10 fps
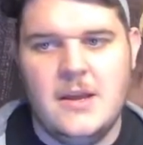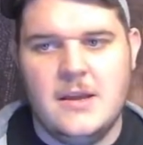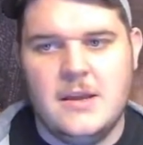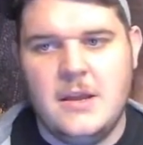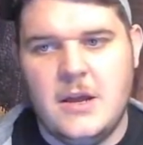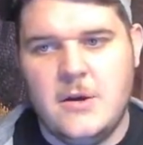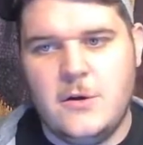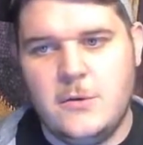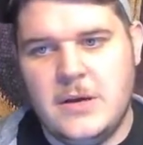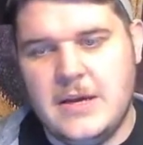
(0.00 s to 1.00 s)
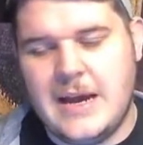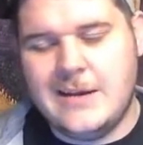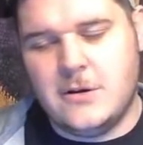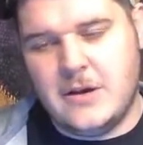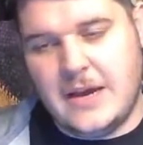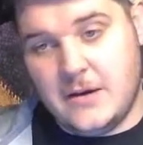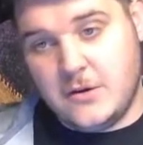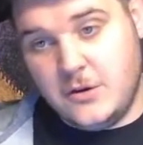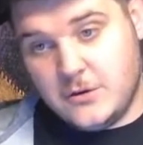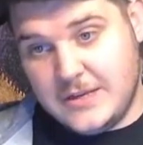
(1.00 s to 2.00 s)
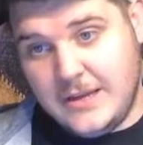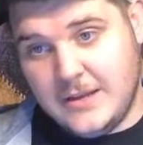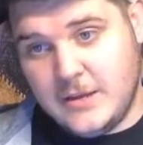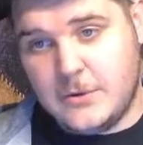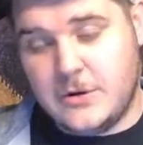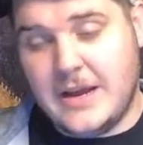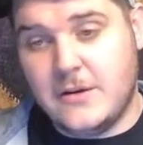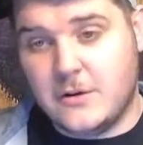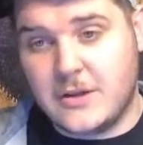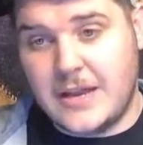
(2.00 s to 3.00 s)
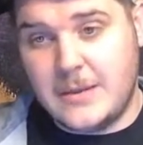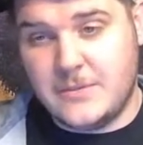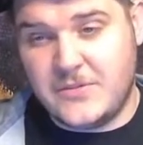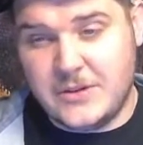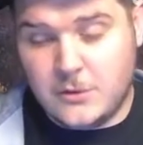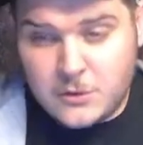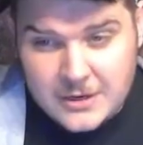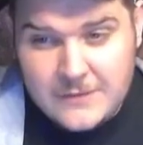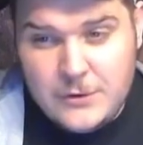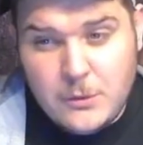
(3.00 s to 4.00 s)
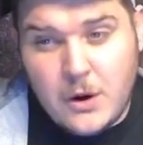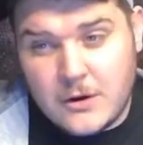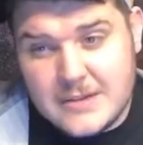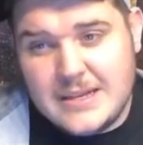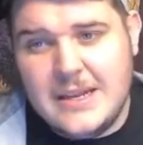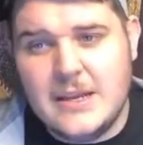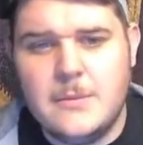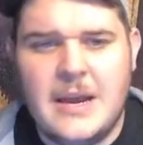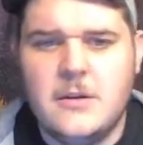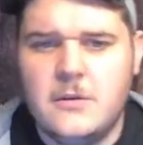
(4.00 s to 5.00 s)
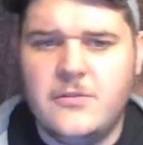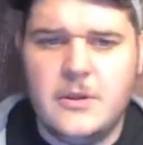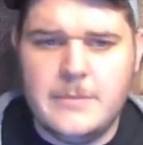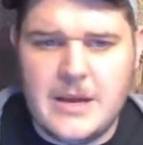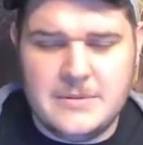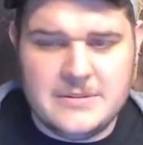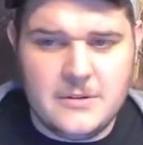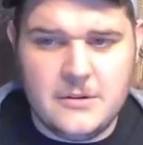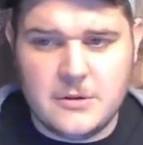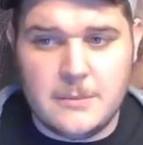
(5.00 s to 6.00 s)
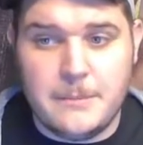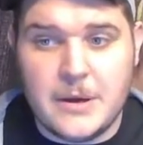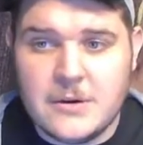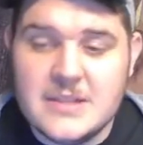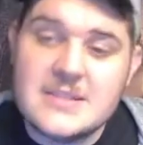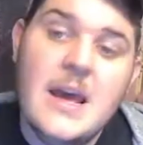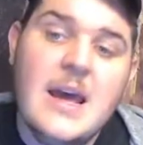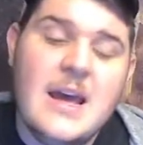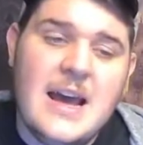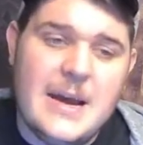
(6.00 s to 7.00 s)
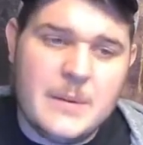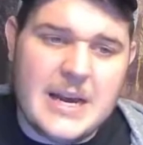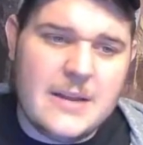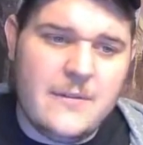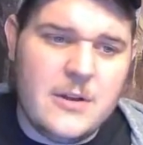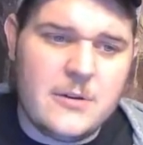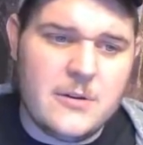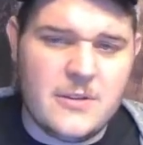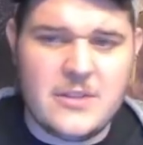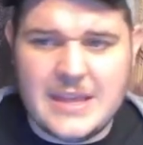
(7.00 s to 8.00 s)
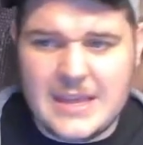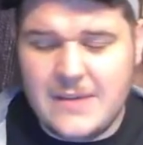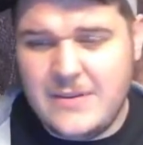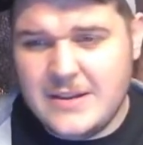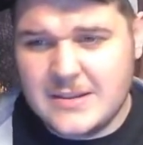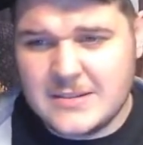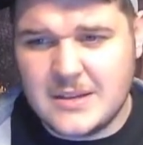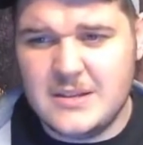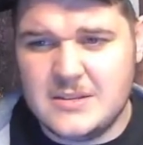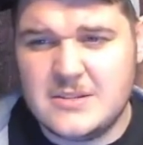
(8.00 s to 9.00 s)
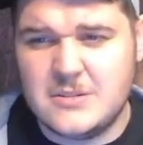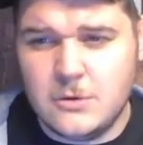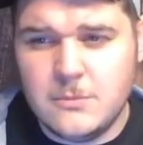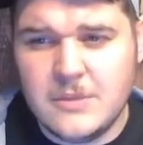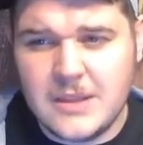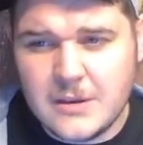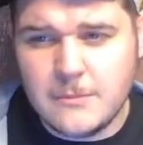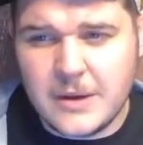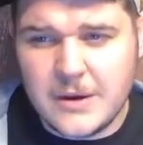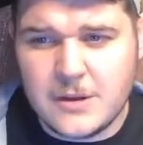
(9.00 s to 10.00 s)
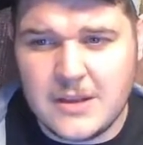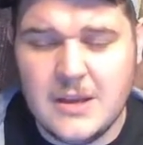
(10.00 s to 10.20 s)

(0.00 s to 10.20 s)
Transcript: You know, I don't know how your DM or how your games feel, or if you are a DM, how you feel about material components. I'm kind of under the thing, if it doesn't consume the component,